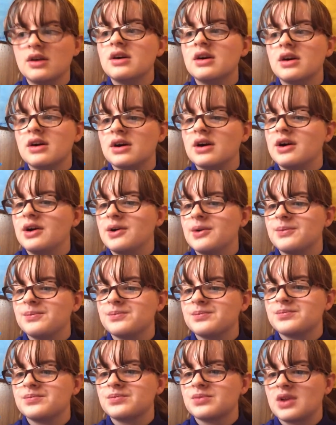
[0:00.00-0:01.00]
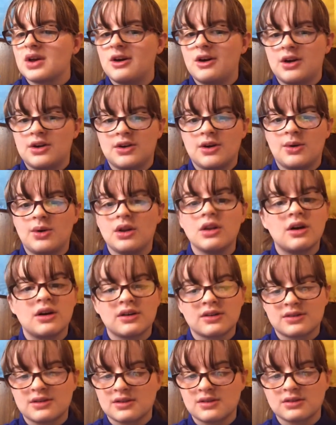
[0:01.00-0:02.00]
I know a lot of
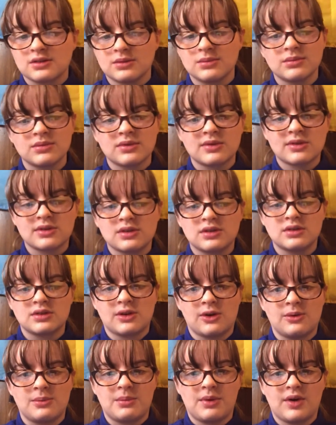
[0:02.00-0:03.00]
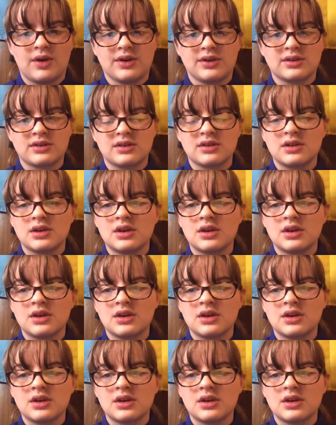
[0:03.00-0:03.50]
systems don't mind.